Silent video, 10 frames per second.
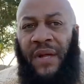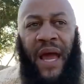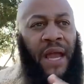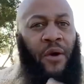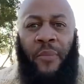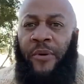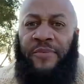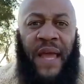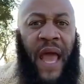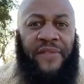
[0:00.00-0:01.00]
I know I'm supposed
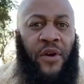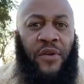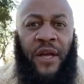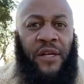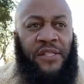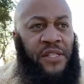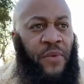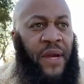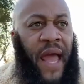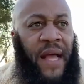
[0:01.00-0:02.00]
to be having her on here because she
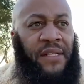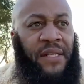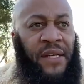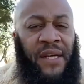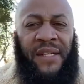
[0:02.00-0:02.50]
want to actually